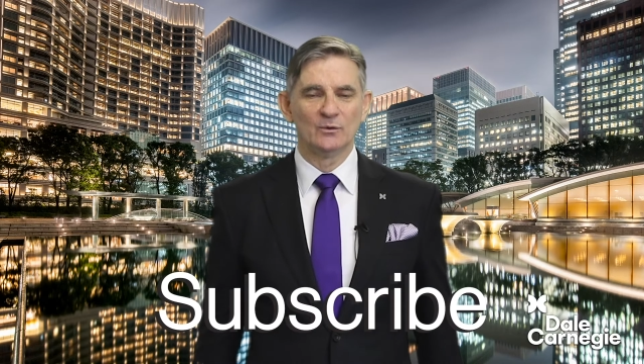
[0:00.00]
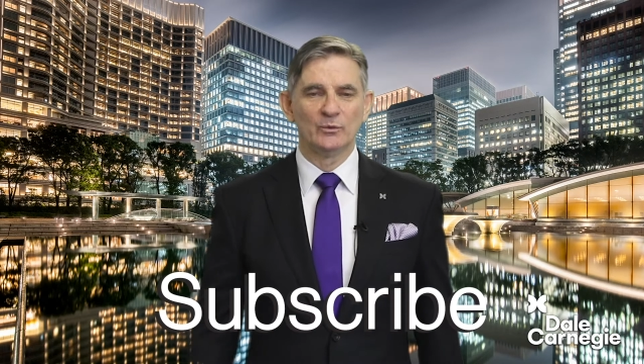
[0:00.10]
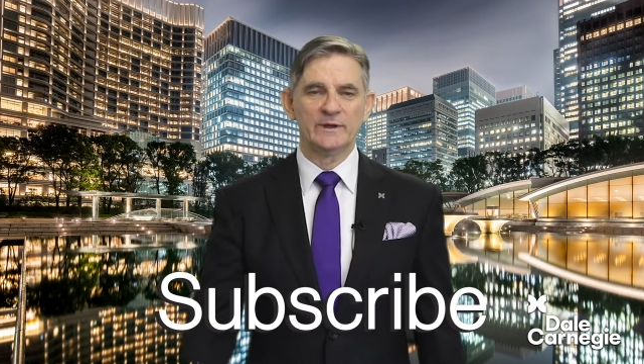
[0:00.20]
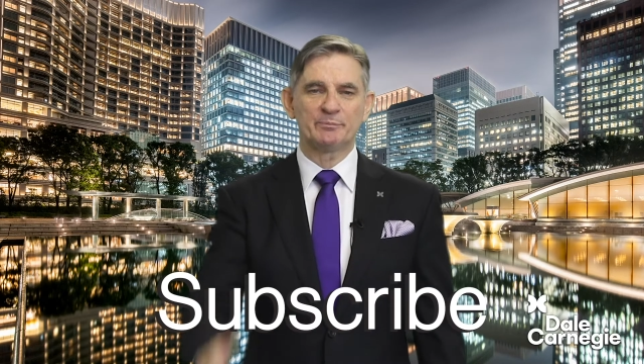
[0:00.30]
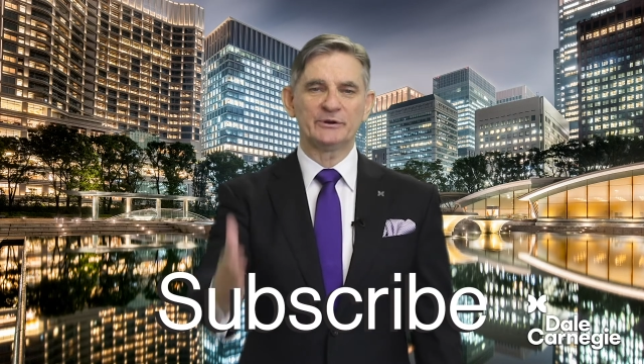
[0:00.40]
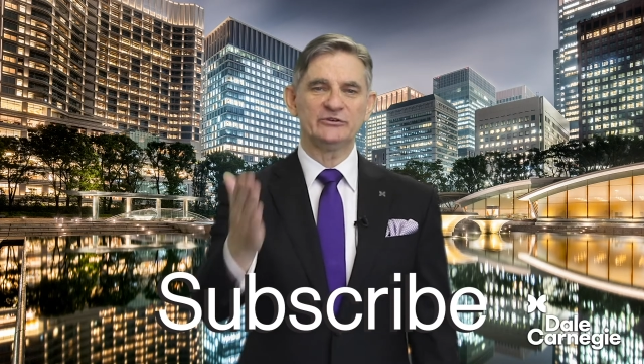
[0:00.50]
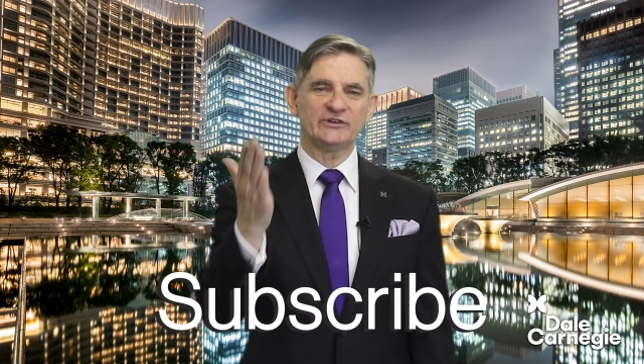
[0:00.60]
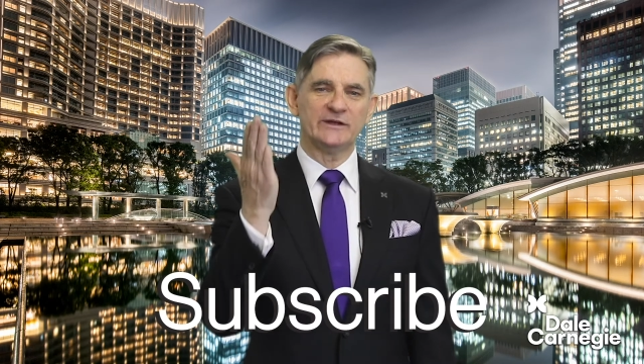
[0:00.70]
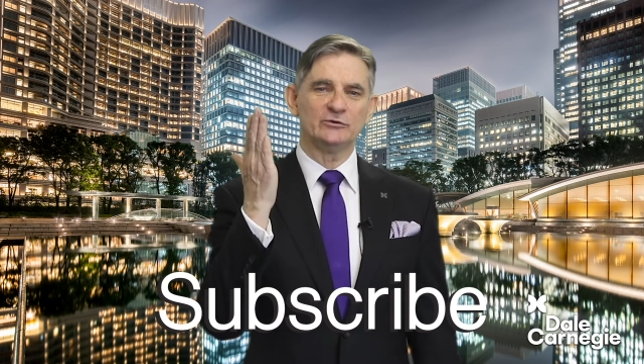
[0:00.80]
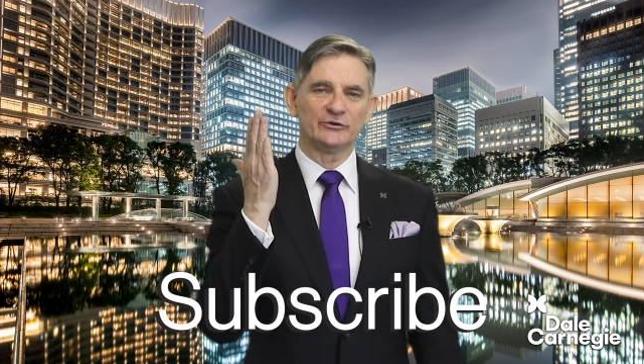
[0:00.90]
We
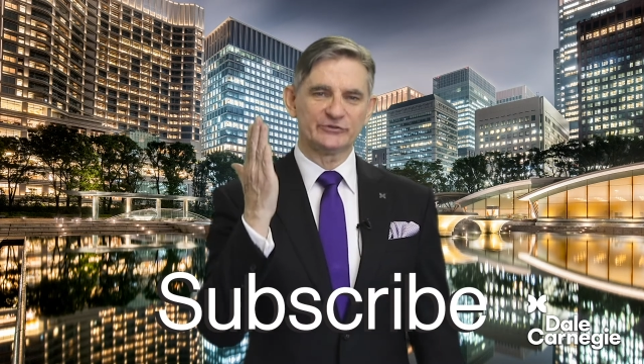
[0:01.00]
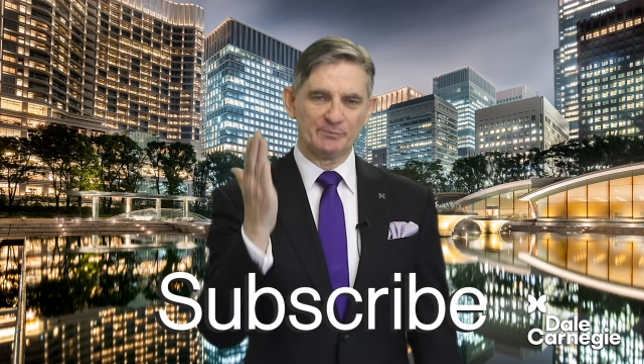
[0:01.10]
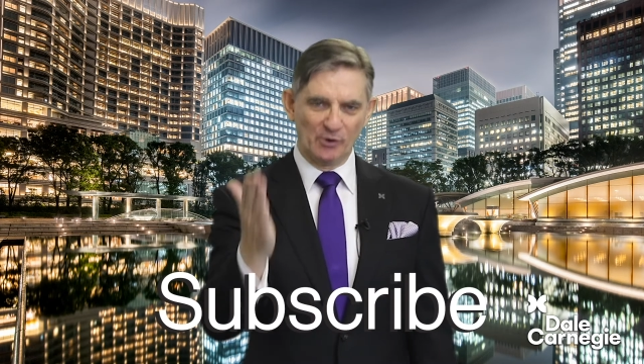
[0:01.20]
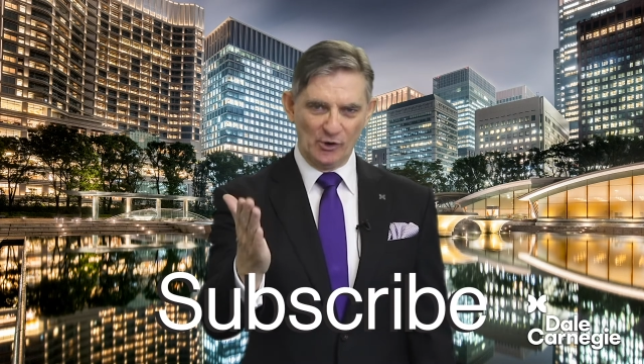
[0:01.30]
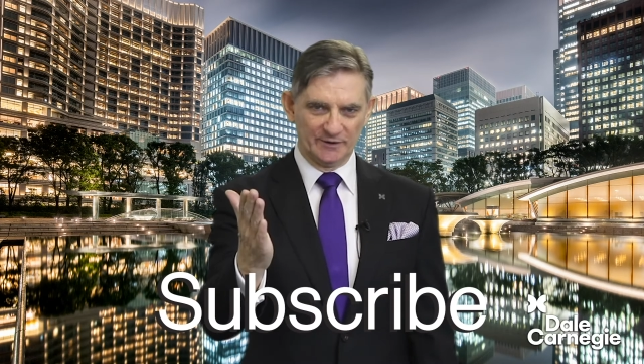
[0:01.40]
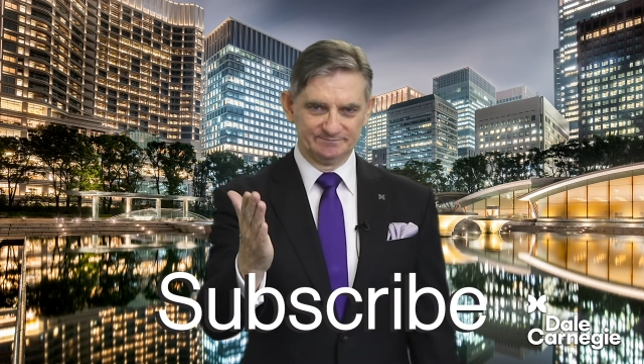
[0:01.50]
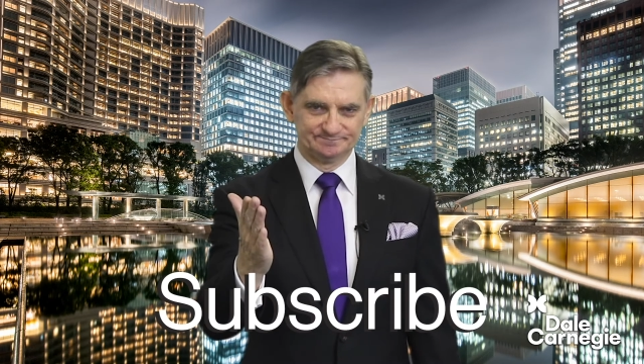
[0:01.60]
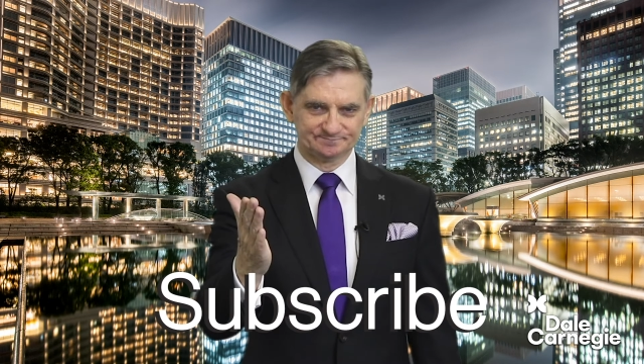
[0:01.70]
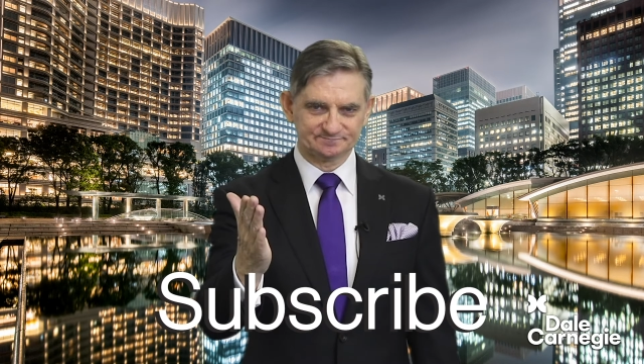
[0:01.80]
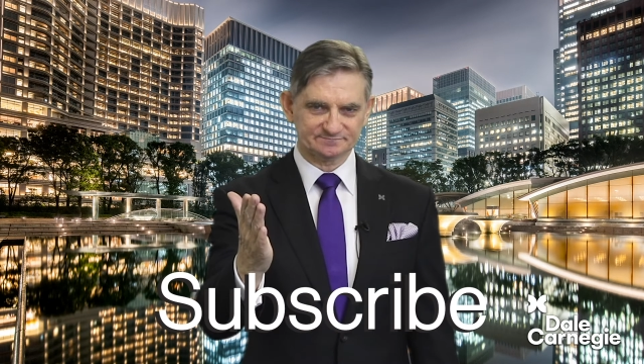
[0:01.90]
appreciate your support.
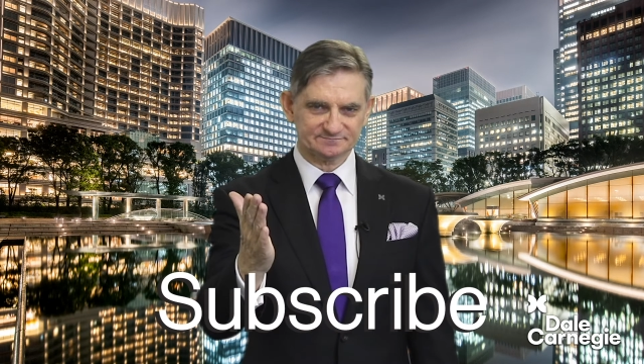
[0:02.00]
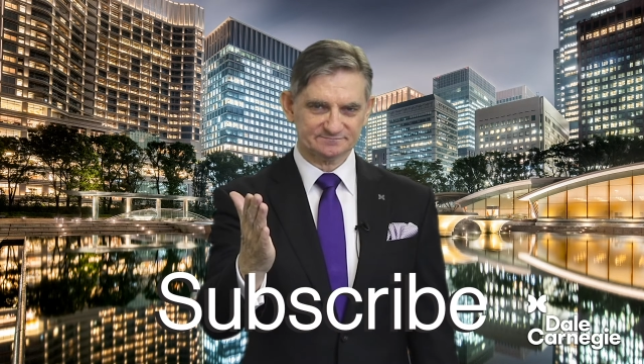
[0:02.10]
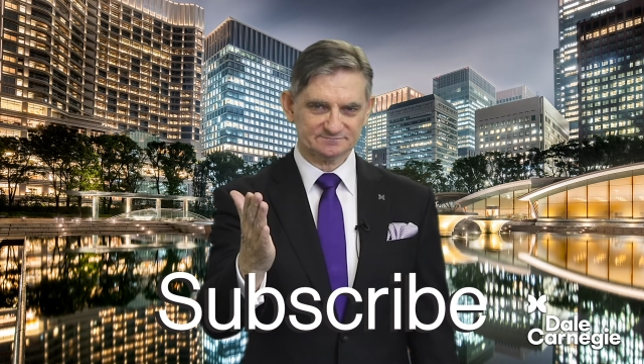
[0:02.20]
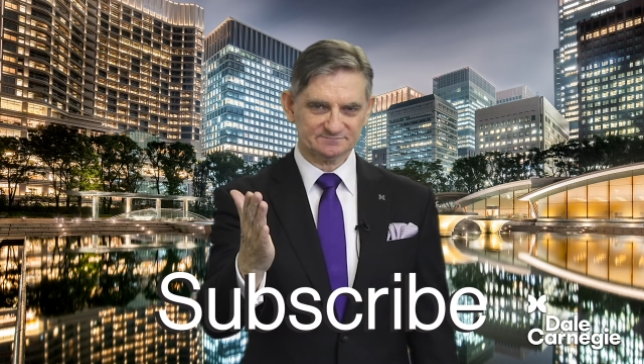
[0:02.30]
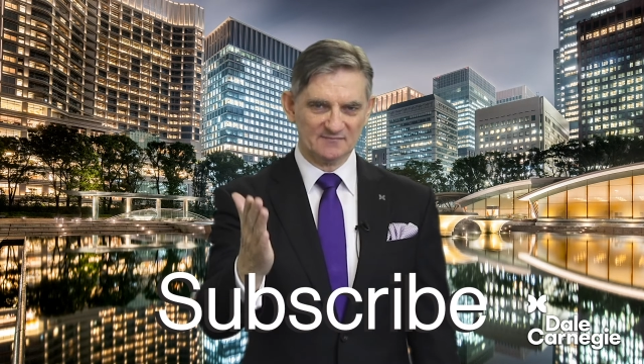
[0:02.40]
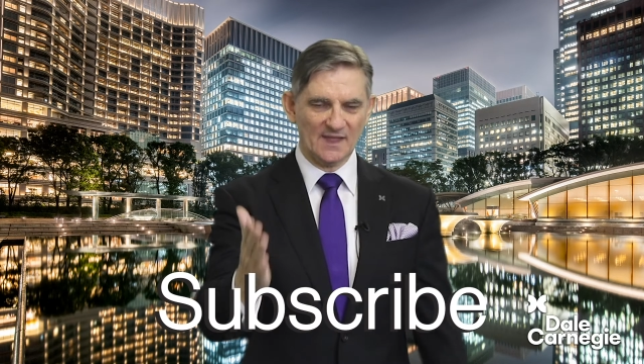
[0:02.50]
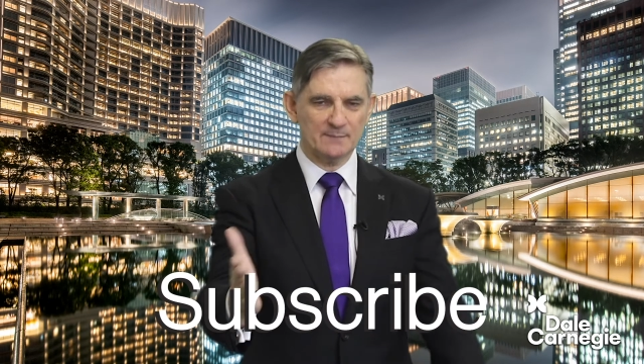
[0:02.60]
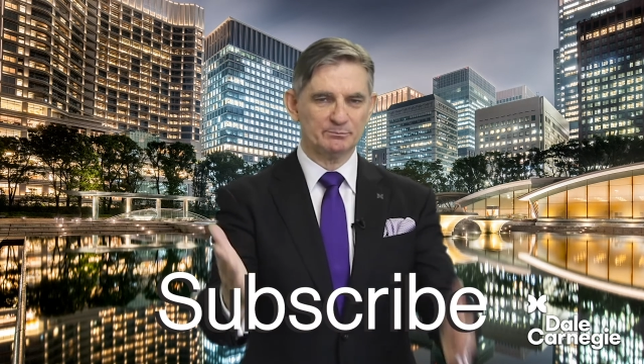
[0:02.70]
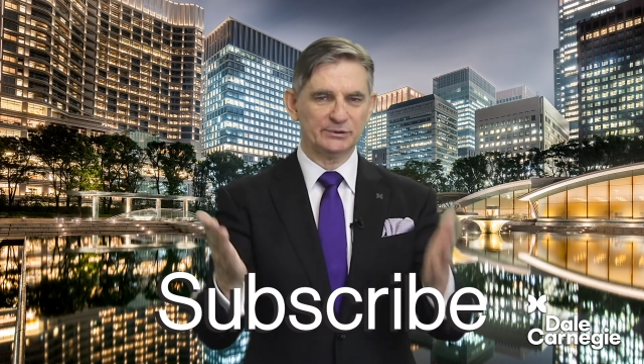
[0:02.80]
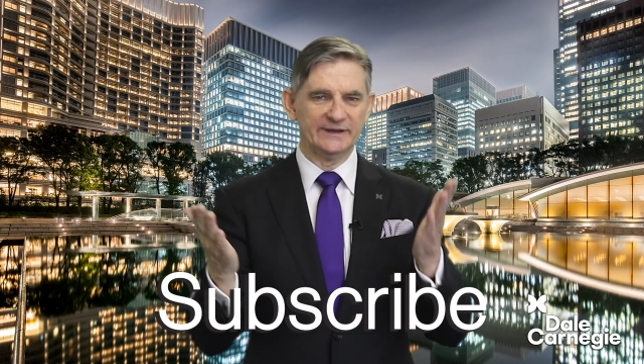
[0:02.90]

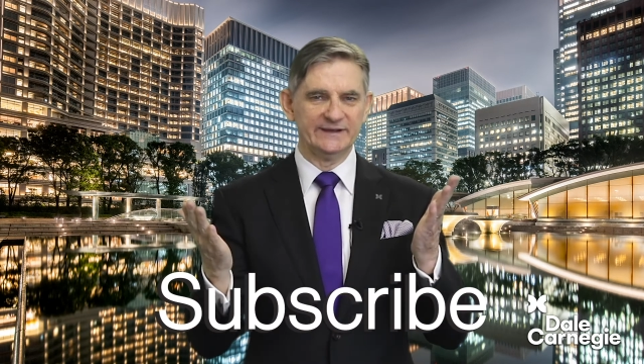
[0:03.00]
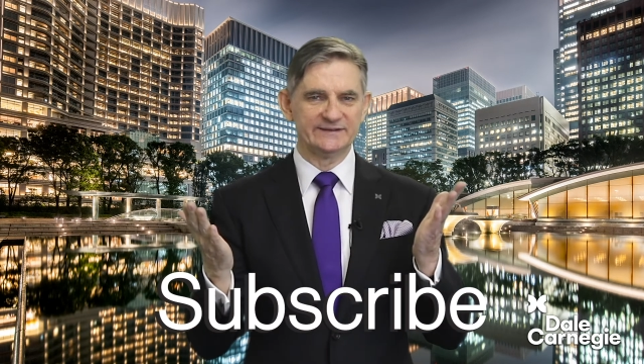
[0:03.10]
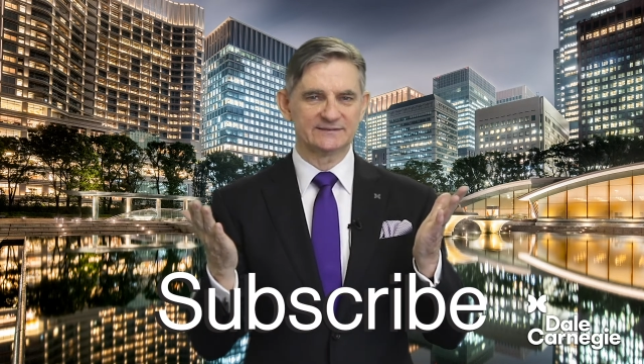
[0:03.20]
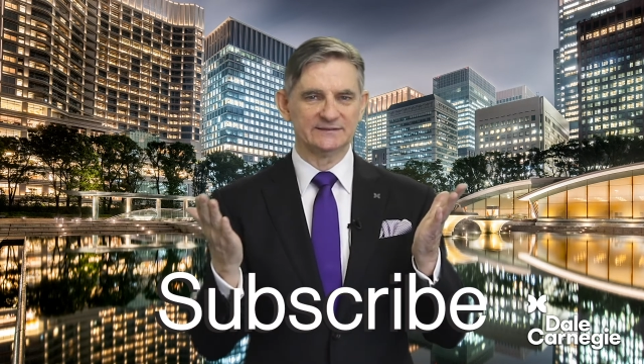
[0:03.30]
Please